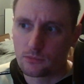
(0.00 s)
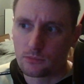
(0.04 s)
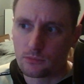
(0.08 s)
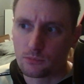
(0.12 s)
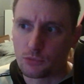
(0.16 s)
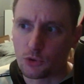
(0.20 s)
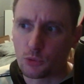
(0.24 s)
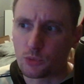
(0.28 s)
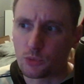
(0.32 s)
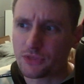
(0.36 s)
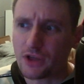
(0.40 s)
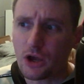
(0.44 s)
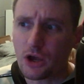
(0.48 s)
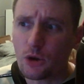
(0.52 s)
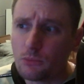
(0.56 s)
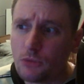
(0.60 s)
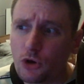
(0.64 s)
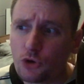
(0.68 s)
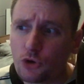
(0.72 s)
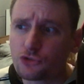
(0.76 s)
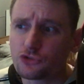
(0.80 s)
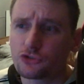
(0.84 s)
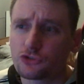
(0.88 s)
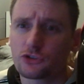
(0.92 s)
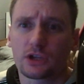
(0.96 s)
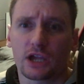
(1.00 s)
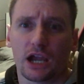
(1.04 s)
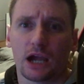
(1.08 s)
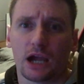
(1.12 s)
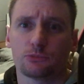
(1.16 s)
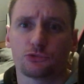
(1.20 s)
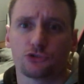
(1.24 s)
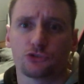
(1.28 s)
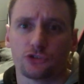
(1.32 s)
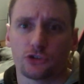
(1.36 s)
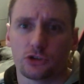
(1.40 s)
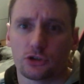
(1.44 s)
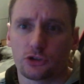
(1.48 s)
But without motion
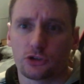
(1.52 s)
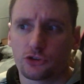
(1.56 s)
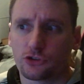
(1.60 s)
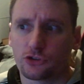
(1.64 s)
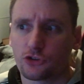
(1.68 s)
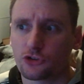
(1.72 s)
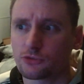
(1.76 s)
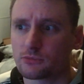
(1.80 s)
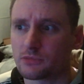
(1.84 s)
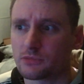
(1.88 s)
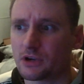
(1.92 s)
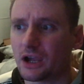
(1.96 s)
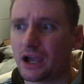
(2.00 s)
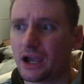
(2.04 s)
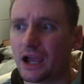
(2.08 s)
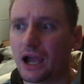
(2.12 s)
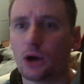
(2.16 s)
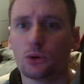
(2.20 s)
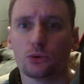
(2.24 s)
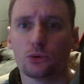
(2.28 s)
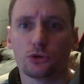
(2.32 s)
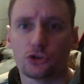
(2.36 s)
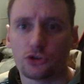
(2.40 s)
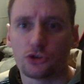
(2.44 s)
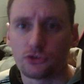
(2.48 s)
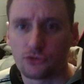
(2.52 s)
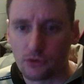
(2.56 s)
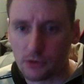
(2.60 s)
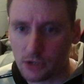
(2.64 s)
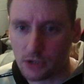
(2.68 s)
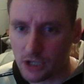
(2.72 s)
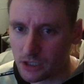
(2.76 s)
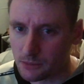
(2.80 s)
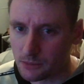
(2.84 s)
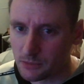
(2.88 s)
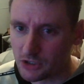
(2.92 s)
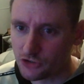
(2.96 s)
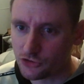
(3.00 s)
capture, it doesn't matter how good of an
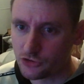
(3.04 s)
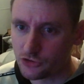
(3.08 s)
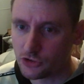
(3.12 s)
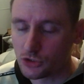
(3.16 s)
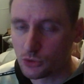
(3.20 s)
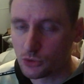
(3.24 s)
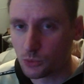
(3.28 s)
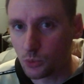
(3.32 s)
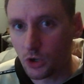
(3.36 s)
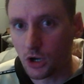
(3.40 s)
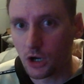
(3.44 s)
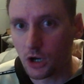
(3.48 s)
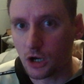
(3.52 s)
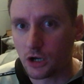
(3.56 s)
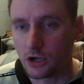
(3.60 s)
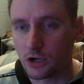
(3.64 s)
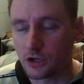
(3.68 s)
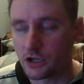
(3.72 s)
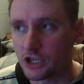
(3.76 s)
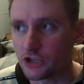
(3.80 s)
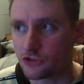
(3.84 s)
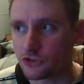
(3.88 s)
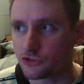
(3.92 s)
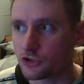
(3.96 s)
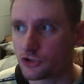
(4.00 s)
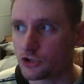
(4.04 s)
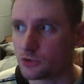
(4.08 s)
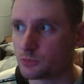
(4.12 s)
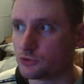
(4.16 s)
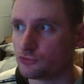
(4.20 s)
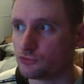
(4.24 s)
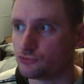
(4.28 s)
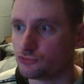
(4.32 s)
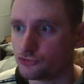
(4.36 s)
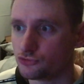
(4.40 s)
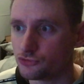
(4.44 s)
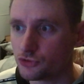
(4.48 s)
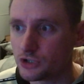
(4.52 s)
animator you are, it's going to be
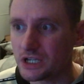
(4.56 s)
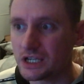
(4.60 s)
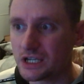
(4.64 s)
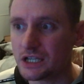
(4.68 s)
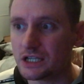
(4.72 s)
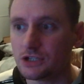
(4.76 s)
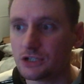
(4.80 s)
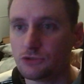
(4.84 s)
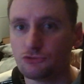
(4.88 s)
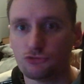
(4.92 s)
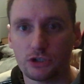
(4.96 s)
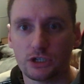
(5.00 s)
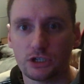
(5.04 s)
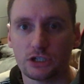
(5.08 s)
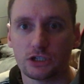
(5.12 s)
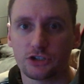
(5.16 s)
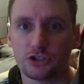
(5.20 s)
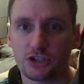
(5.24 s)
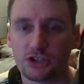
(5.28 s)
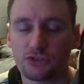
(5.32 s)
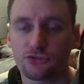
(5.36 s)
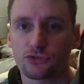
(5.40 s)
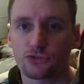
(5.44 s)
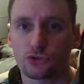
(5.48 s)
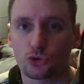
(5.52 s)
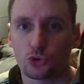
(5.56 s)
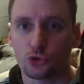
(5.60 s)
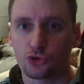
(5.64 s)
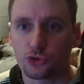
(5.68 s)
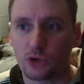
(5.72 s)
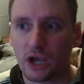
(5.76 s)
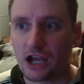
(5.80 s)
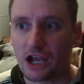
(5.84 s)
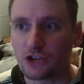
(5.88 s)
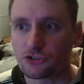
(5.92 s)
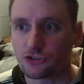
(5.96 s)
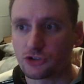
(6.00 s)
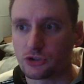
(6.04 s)
really, really difficult to
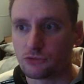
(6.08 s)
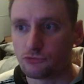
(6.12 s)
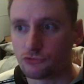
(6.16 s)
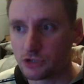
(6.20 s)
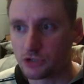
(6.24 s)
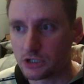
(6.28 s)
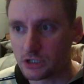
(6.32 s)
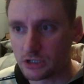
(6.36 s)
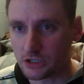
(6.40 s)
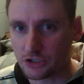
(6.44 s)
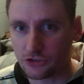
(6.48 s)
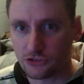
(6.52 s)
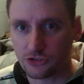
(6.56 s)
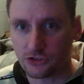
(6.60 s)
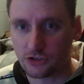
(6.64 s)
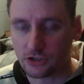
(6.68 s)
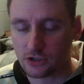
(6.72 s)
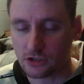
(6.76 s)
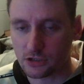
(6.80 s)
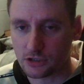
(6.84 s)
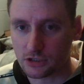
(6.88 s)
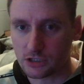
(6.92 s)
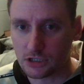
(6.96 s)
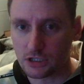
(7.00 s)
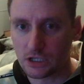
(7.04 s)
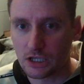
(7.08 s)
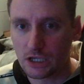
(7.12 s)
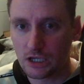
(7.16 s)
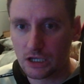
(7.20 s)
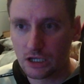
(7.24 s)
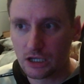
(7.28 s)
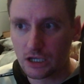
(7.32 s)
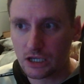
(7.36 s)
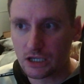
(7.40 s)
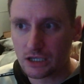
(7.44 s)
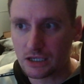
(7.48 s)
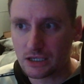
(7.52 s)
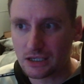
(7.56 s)
actually realistically
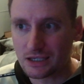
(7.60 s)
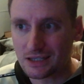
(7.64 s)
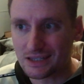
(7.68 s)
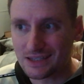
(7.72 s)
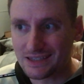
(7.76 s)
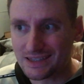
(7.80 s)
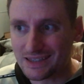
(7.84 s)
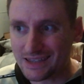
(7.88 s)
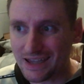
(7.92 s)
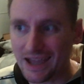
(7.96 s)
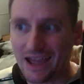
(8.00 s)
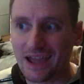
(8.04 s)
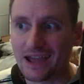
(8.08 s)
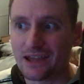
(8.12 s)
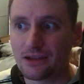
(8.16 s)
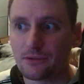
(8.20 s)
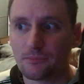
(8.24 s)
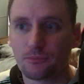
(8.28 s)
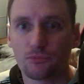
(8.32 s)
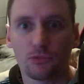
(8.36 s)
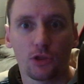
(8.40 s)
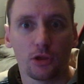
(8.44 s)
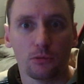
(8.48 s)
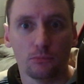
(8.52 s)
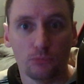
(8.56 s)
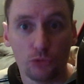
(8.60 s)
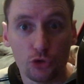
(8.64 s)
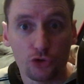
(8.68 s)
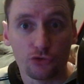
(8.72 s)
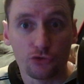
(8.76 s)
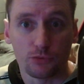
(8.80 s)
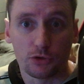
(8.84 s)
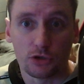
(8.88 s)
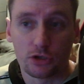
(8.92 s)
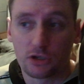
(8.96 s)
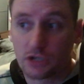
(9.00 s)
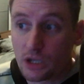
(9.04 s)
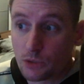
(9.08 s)
get
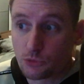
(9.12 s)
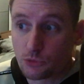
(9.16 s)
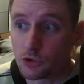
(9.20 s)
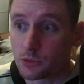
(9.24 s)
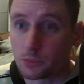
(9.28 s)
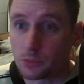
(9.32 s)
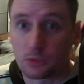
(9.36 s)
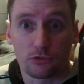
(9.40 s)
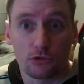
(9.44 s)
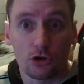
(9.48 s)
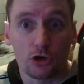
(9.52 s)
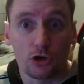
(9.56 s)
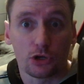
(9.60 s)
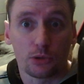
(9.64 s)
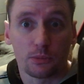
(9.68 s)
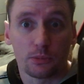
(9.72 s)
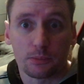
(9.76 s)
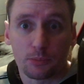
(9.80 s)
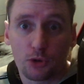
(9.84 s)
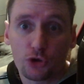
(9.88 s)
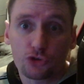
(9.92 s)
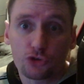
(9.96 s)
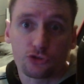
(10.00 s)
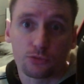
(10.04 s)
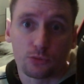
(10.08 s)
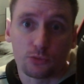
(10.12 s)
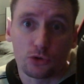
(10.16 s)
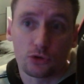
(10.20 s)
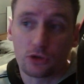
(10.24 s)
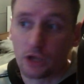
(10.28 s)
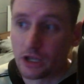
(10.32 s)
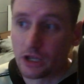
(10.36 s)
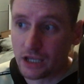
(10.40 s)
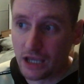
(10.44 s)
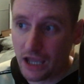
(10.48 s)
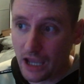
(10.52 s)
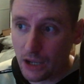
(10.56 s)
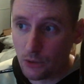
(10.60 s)
movement. Now, don't be wrong, it'll be possible,
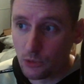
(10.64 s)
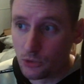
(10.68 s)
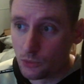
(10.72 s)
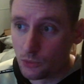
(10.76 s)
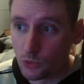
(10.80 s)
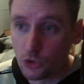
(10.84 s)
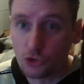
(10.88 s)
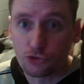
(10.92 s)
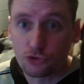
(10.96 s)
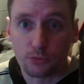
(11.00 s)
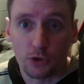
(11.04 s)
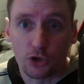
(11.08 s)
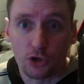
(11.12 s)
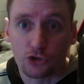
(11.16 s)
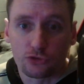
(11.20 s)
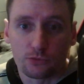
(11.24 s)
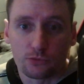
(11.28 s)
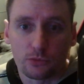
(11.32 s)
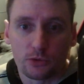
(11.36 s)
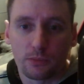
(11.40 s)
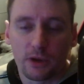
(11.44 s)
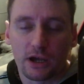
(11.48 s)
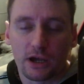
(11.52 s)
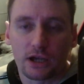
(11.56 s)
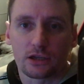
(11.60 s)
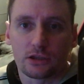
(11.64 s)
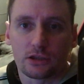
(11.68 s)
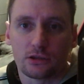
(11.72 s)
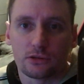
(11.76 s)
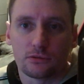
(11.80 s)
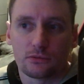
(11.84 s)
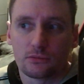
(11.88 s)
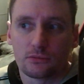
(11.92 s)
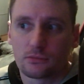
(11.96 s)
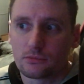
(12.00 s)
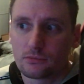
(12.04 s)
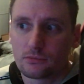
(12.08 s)
and it was possible back in